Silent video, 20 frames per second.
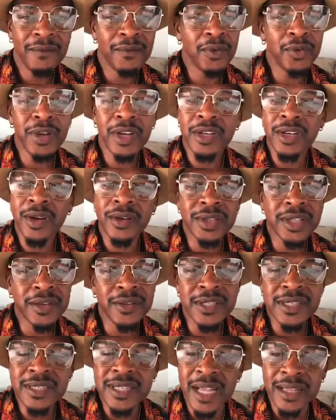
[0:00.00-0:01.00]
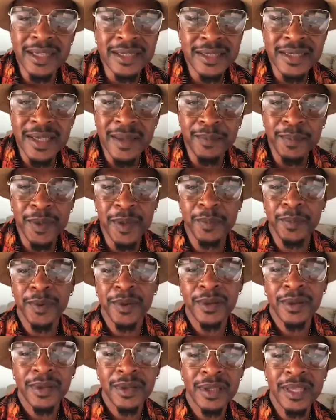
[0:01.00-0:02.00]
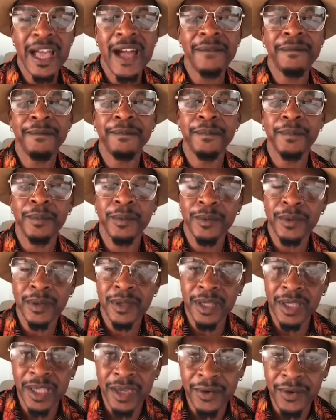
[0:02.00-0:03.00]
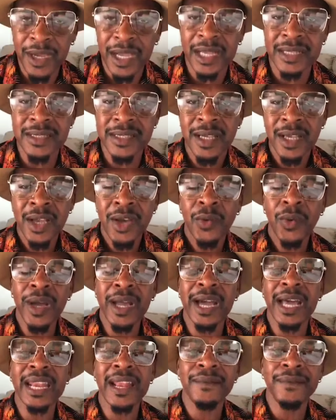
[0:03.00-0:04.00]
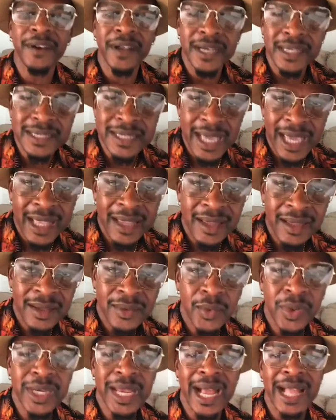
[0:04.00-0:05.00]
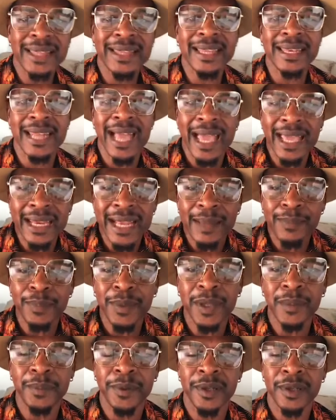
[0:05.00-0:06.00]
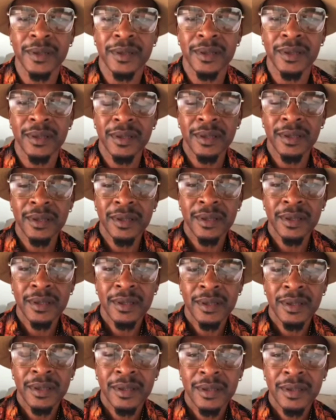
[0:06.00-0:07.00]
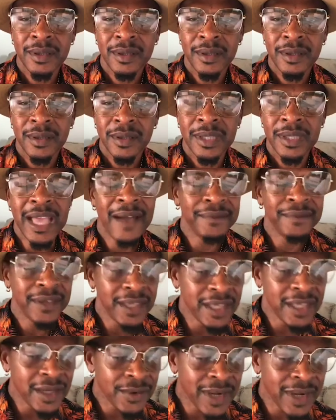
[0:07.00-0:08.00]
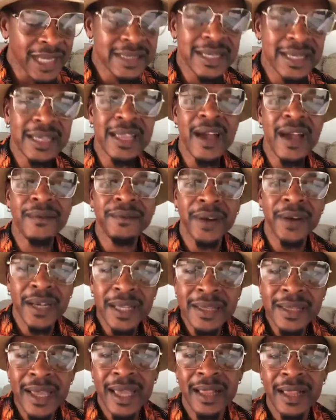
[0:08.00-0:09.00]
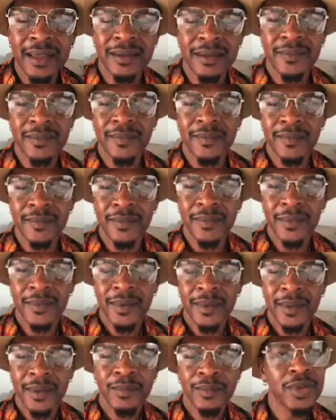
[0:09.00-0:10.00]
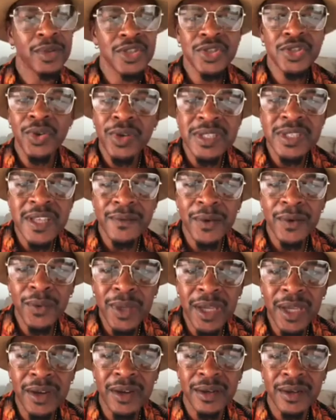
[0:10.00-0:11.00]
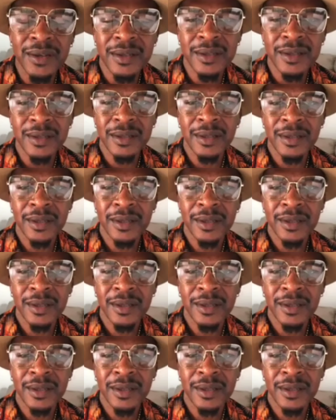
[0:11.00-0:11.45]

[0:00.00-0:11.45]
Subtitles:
Everywhere down here is not the same people. You have areas we're kind of volatile. We not deny that people. You have areas that are volatile. But so is everywhere.